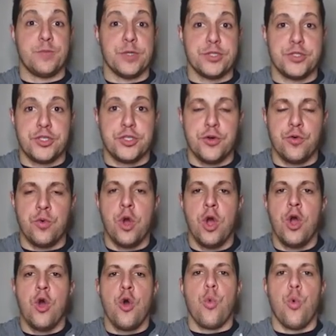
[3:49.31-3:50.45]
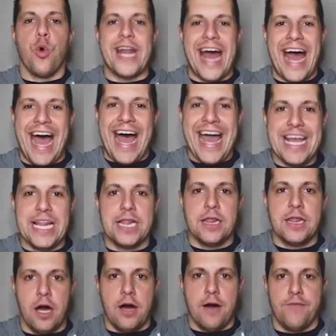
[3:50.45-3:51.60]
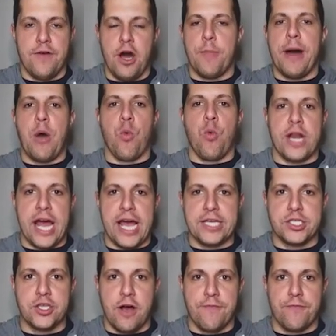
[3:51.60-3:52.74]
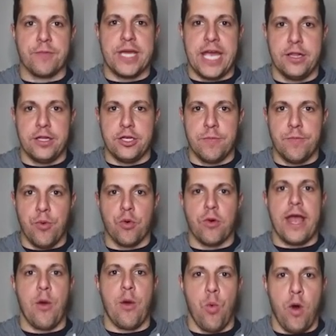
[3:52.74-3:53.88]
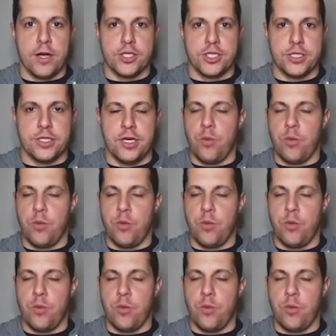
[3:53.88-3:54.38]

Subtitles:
But two, what I love about what I saw from Kalen Deboer at Washington,